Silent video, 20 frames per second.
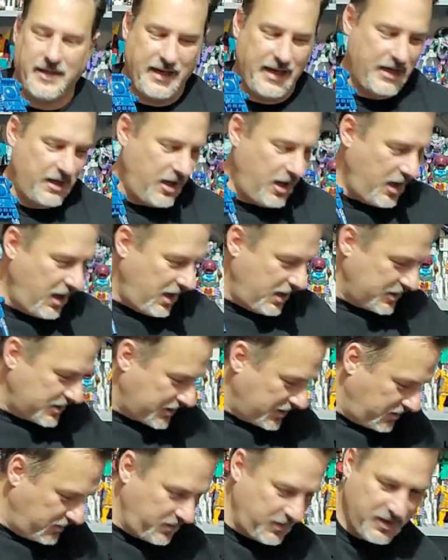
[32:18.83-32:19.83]
An
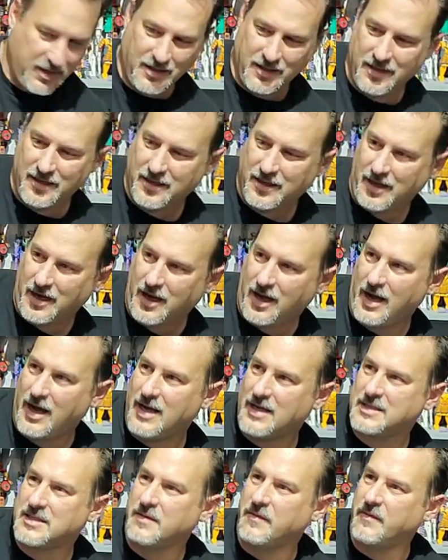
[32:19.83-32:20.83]
awesome,
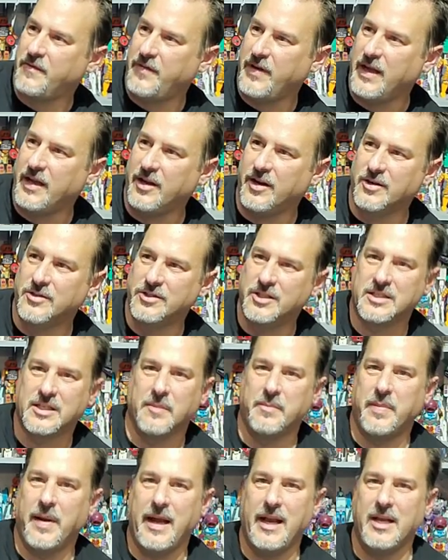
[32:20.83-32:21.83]
awesome figure, just
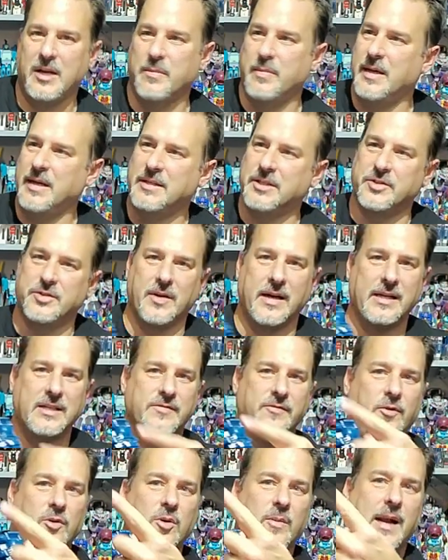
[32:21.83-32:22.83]
a pain in the butt to
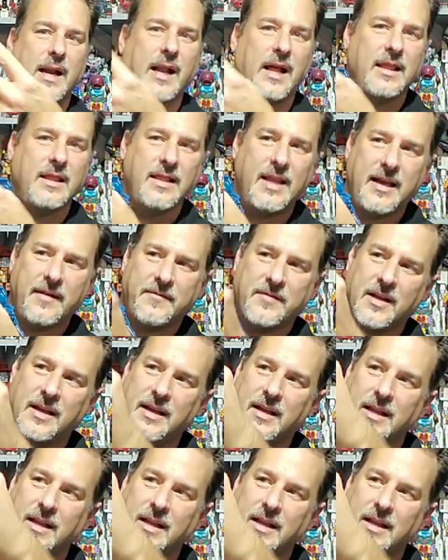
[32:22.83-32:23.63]
transform, and I left